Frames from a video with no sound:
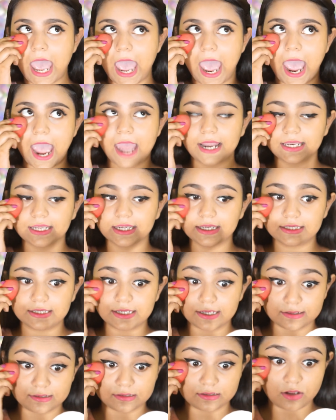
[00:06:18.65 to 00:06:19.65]
and it
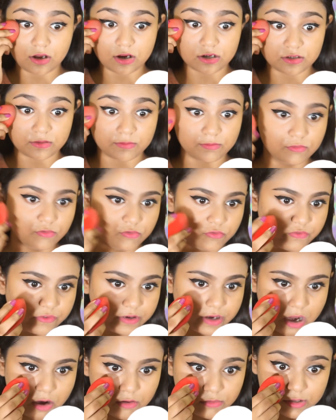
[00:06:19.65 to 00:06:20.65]
does not move
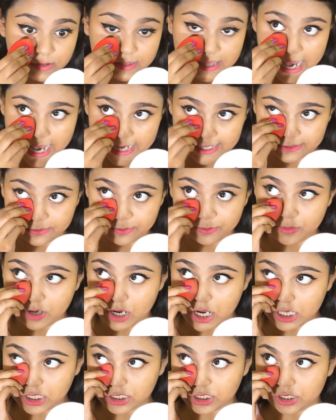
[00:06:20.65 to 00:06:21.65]
around that
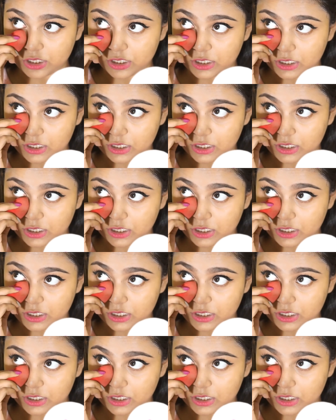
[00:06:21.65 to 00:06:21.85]
much.